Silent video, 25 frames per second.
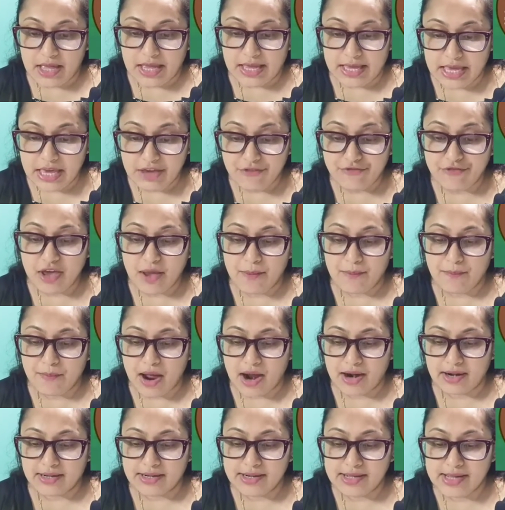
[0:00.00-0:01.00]
If a
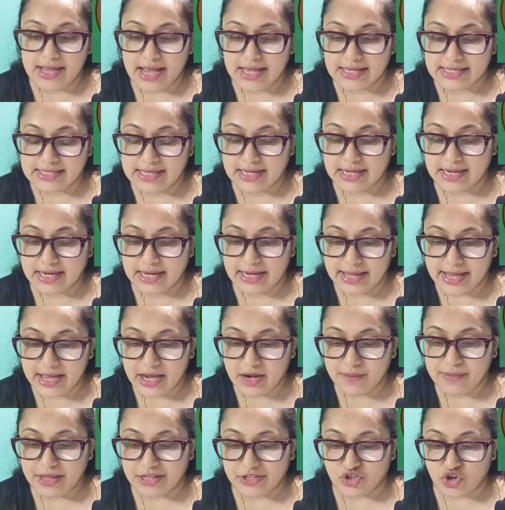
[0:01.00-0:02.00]
party has a
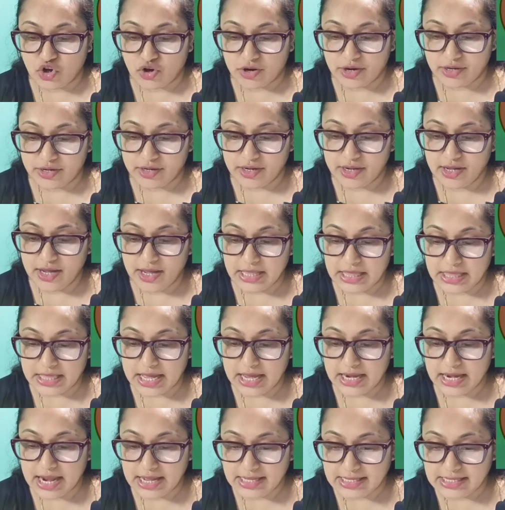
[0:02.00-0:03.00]
clear majority in
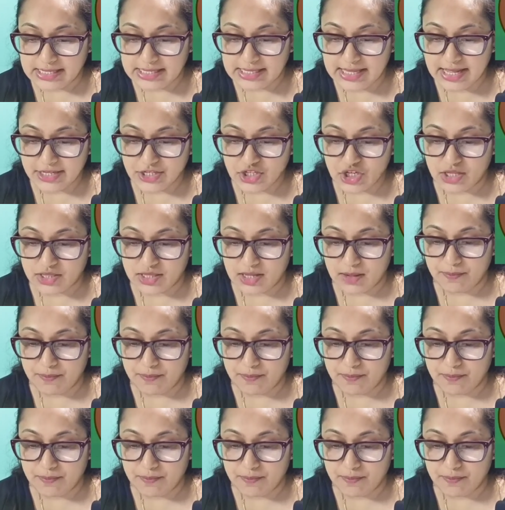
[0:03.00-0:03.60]
the legislature,